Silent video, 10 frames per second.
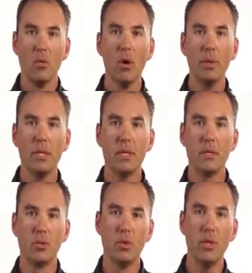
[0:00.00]
What we did
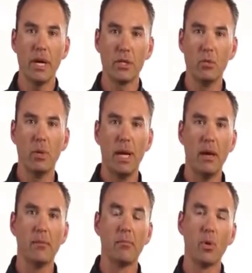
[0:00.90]
is we actually went
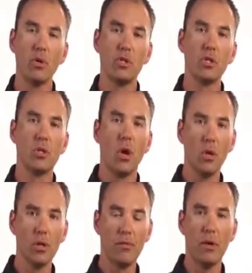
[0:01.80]
out and purchased
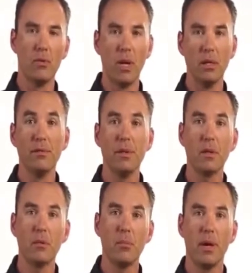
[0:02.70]
all of our
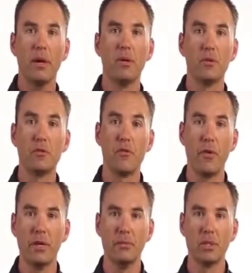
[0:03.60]
relevant competitors'
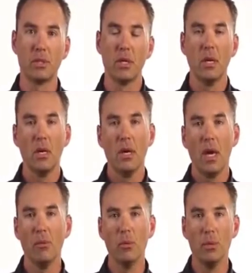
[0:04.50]
frames.
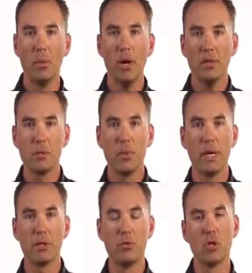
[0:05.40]
And when we bought these
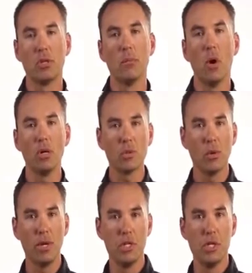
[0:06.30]
bikes, we took them all
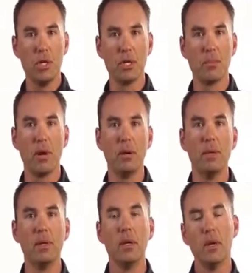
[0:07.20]
to our engineering
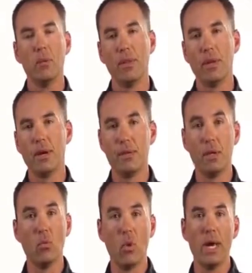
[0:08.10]
department where they are
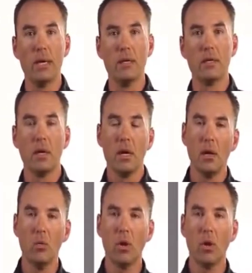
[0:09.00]
then weighed. And